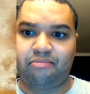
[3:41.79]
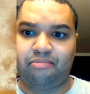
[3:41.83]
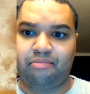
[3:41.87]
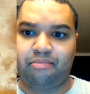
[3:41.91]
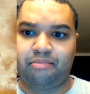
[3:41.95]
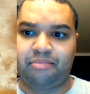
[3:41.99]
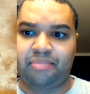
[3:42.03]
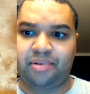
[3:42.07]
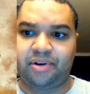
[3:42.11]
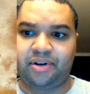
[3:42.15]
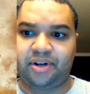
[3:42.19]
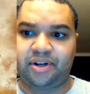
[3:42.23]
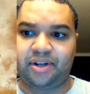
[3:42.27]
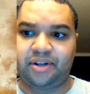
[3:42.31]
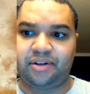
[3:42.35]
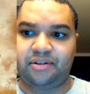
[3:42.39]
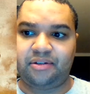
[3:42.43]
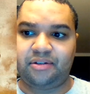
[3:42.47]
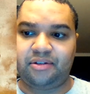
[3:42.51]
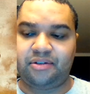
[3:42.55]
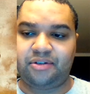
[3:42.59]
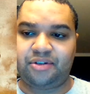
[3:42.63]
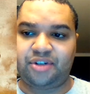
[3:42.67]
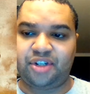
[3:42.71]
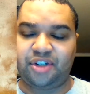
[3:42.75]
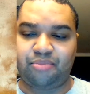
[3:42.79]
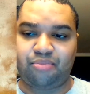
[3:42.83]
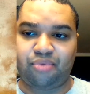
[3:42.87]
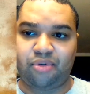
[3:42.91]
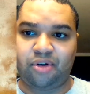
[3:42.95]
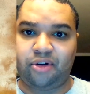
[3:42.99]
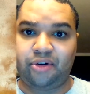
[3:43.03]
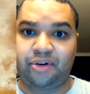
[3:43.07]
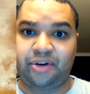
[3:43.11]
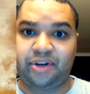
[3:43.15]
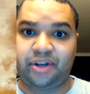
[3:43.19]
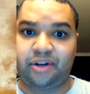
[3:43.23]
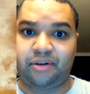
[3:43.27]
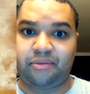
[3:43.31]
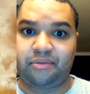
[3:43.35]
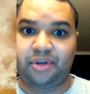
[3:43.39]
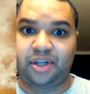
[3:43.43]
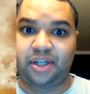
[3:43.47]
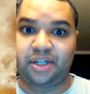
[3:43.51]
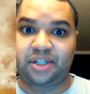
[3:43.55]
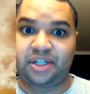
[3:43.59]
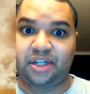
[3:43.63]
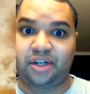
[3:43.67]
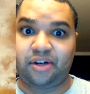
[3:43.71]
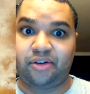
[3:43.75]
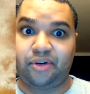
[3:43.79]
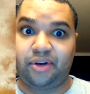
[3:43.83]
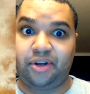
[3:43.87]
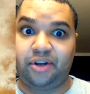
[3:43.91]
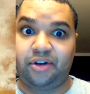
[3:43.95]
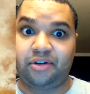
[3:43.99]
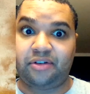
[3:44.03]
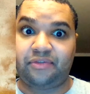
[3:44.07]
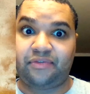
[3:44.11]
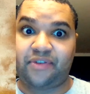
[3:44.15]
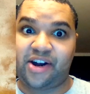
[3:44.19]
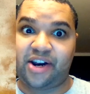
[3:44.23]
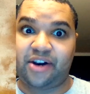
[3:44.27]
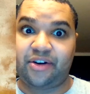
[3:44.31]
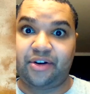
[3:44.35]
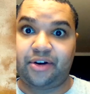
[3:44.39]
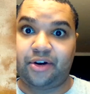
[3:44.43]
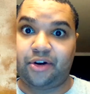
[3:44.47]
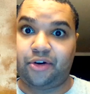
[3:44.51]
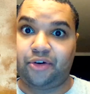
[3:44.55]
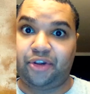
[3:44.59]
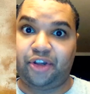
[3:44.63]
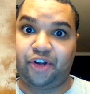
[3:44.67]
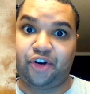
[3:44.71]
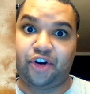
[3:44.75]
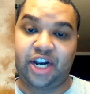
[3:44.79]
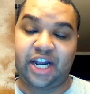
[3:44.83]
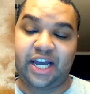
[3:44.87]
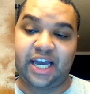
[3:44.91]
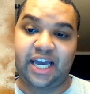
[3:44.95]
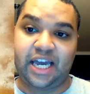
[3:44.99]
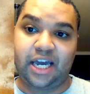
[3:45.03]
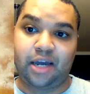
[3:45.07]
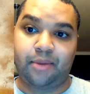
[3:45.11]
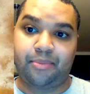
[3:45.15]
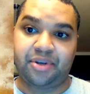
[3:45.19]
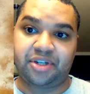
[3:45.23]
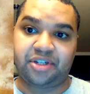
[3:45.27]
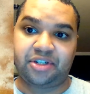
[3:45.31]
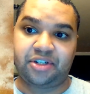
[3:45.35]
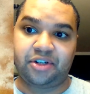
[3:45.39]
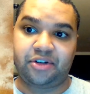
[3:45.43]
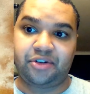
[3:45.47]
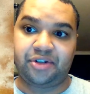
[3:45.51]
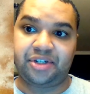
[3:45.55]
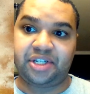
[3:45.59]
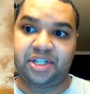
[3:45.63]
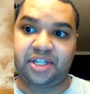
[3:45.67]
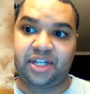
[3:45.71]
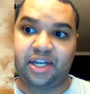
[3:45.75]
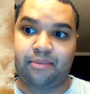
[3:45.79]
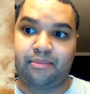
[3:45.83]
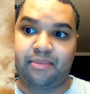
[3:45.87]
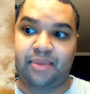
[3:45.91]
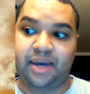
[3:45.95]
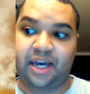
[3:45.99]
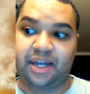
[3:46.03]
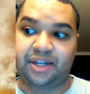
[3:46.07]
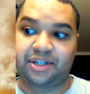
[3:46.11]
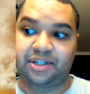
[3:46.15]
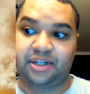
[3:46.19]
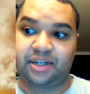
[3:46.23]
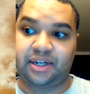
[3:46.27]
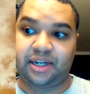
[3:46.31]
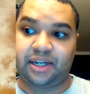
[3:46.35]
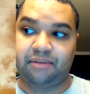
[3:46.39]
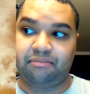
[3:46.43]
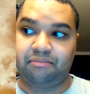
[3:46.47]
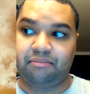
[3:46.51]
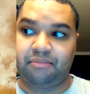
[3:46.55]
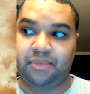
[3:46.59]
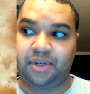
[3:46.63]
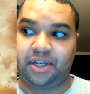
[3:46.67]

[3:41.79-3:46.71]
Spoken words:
but she's broken, considering you just found out in earlier episodes that Madison had